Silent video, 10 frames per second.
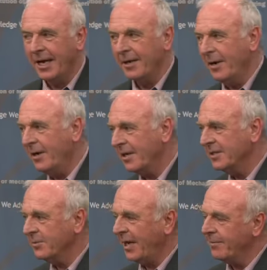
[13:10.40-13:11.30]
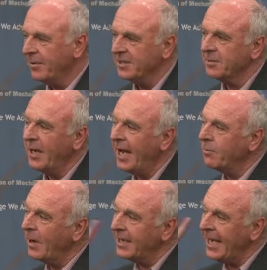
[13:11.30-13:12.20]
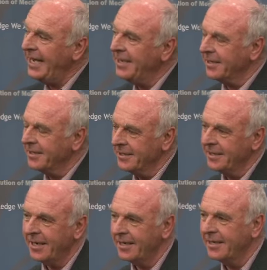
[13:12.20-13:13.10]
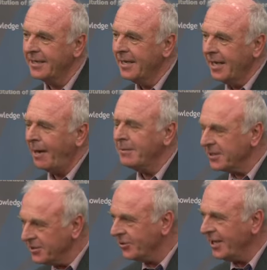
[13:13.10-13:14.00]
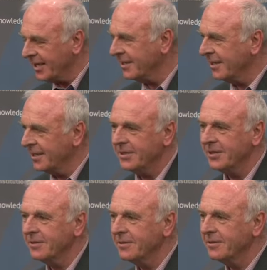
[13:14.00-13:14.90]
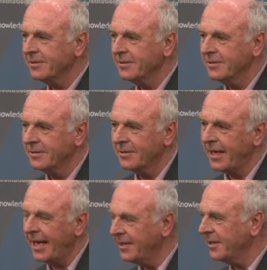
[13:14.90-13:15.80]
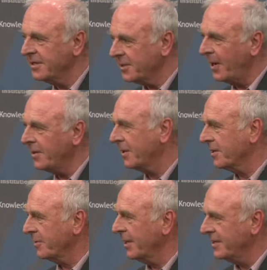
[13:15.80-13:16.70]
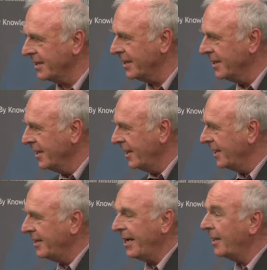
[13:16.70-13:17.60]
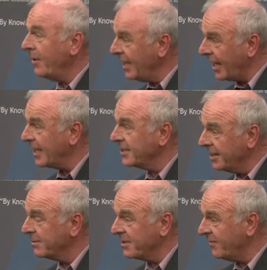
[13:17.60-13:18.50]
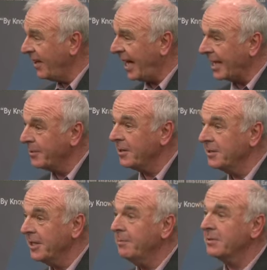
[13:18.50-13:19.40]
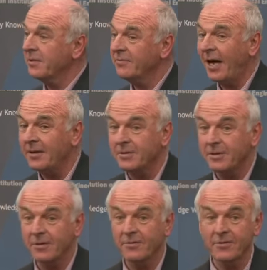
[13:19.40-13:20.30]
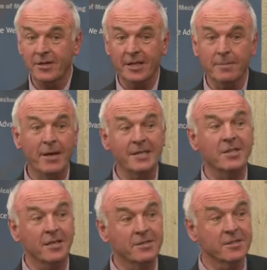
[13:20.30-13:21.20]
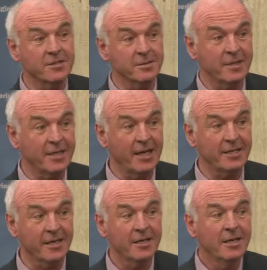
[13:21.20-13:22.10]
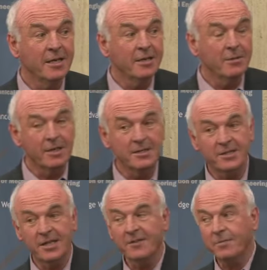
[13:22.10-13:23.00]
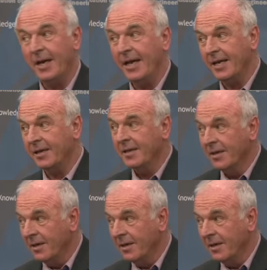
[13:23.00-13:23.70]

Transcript: Americans, we had Brits, and we had one Kenyan. And I was intrigued until the Kenyan spoke at the meeting. And then I realized he was a flag because he was the founder of the M-Pesa system in Kenya, where instead of paying